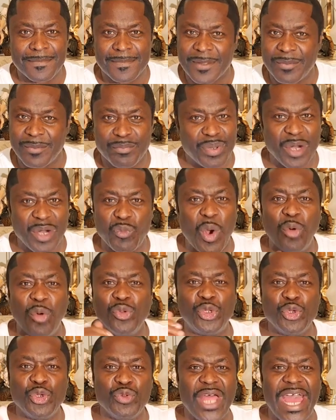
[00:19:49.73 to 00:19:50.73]
But
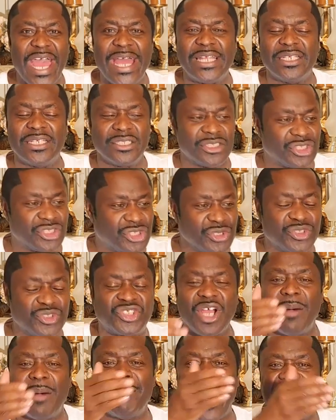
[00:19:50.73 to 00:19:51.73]
won't do that to
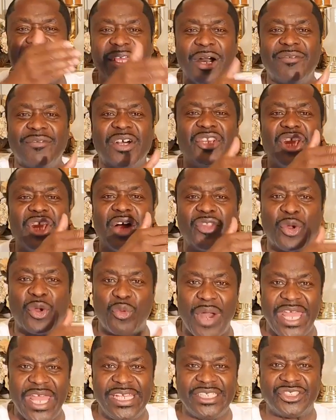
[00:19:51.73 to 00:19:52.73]
somebody of another
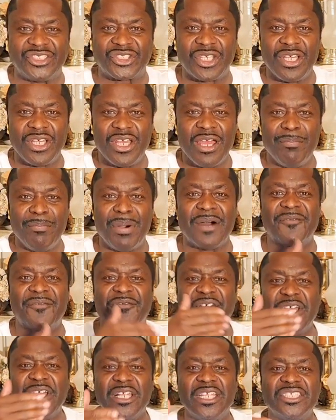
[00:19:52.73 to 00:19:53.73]
race, but
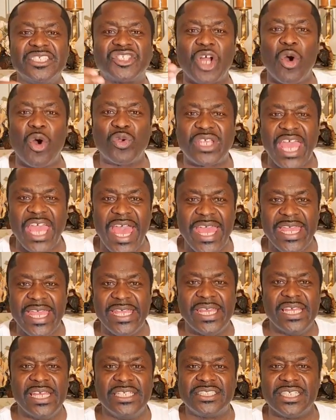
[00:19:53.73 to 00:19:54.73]
feel it's
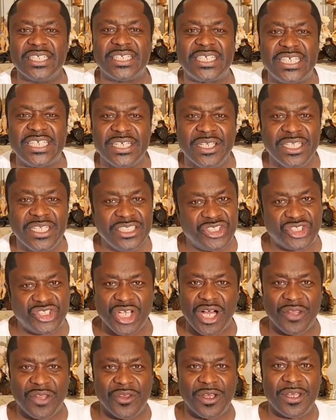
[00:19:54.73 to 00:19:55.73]
okay to kill each
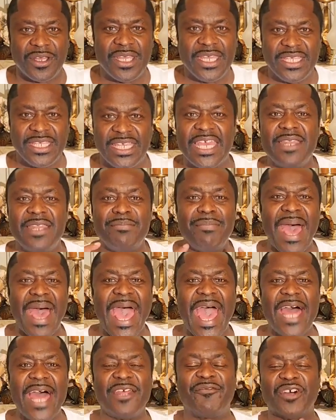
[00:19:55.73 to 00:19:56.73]
other. Get
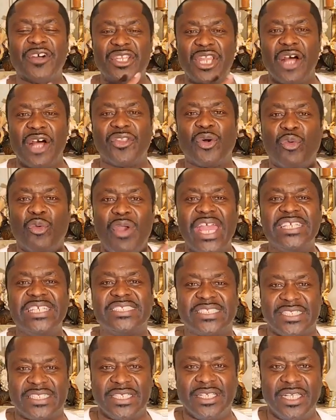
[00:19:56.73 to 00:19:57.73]
mad if another
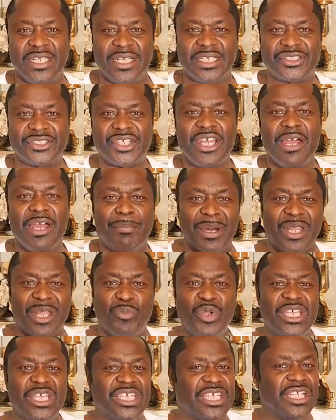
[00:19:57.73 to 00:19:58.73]
race kill us, but if
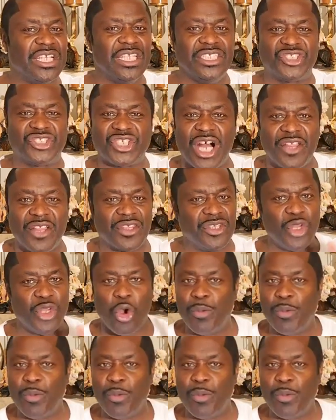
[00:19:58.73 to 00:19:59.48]
we kill each other, no